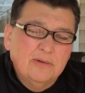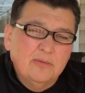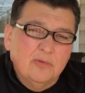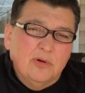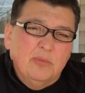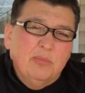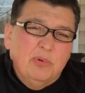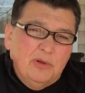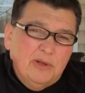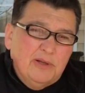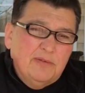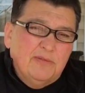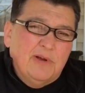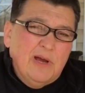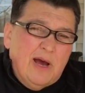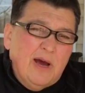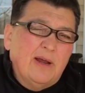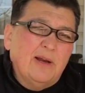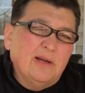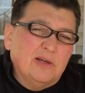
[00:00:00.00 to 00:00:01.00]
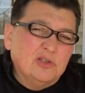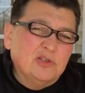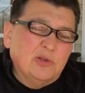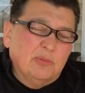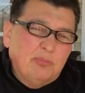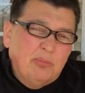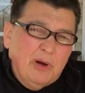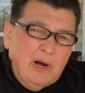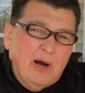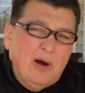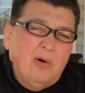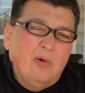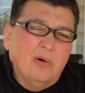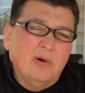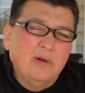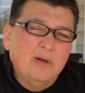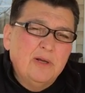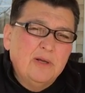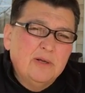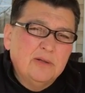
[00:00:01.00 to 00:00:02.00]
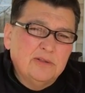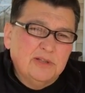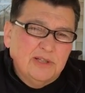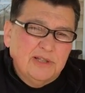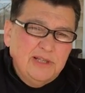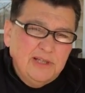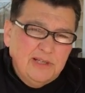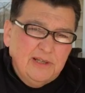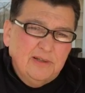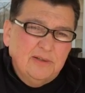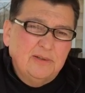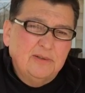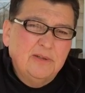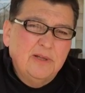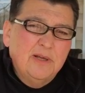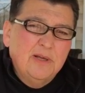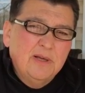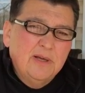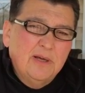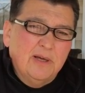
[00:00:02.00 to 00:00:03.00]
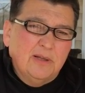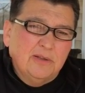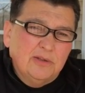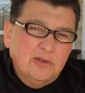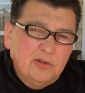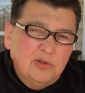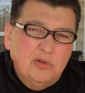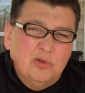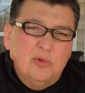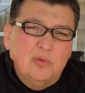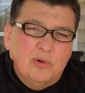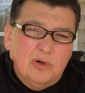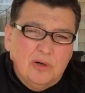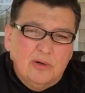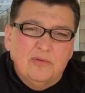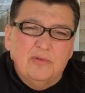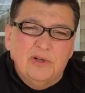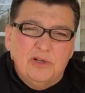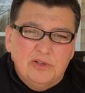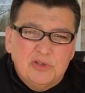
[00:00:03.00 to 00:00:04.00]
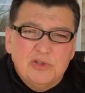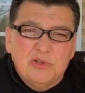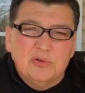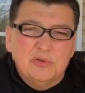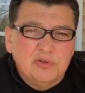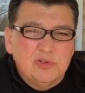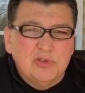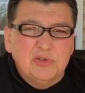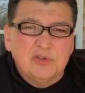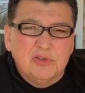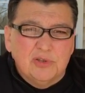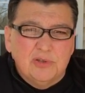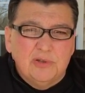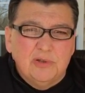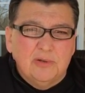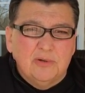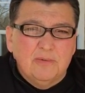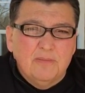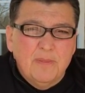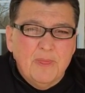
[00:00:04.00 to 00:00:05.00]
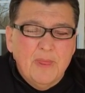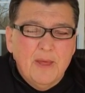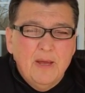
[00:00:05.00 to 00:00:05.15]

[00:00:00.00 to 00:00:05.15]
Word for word: We believe God has the power to heal and to do whatever He chooses to do.